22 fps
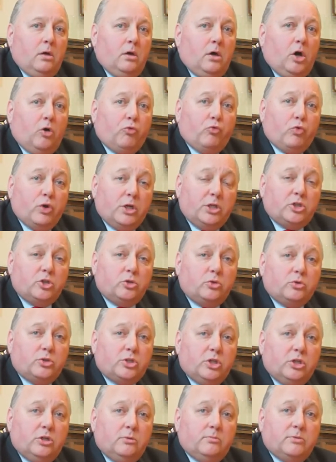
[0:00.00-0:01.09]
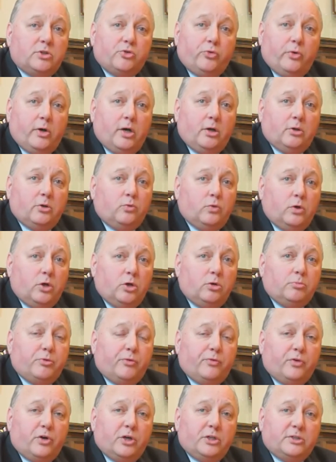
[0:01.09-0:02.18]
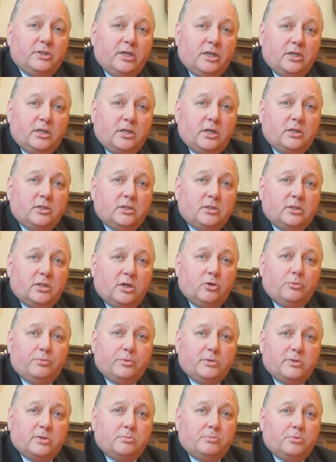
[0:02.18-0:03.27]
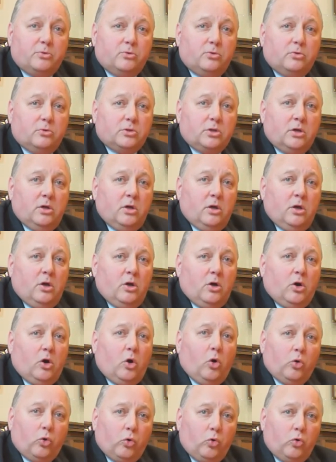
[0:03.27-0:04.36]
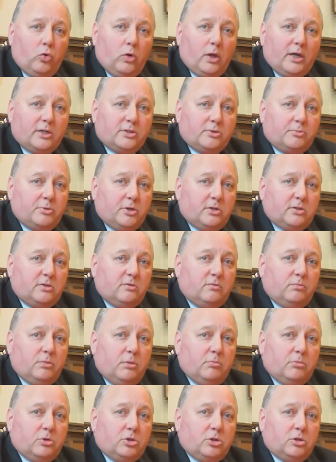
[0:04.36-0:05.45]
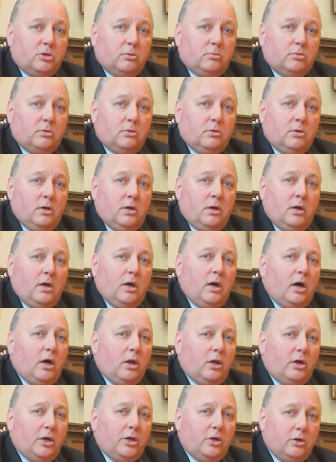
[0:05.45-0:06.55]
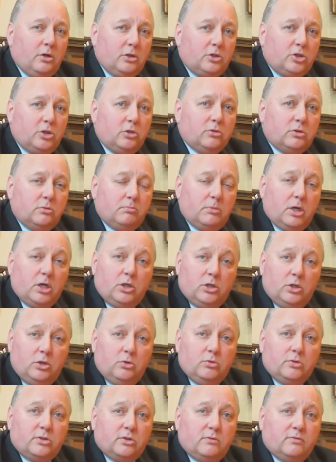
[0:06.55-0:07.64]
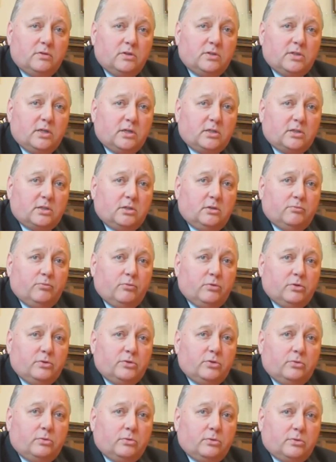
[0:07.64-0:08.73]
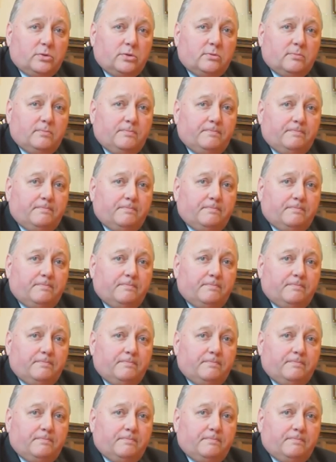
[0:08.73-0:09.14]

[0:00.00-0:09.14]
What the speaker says: Our regional teams throughout the world provide dedicated help and support on all aspects of membership, and I urge you to make use of this excellent resource.